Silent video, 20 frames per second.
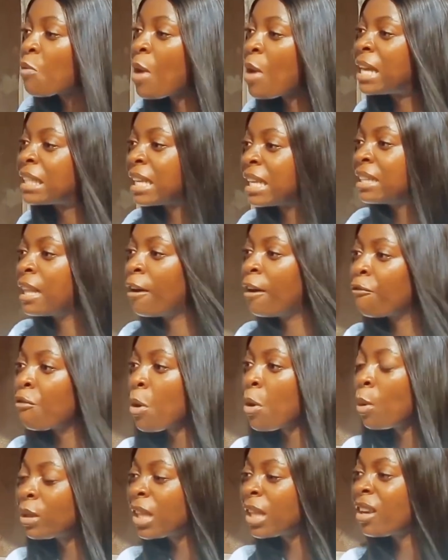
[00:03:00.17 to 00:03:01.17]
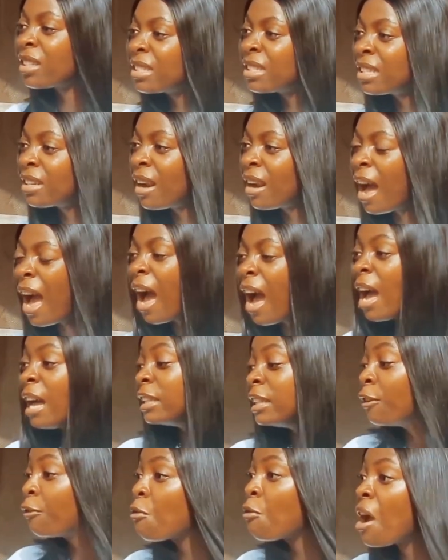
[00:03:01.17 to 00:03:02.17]
where I sent that fuel, 1,000 naira,
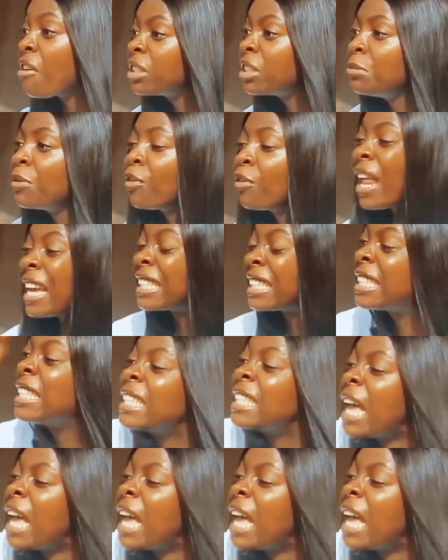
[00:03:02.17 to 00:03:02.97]
the fuel reached me for like 6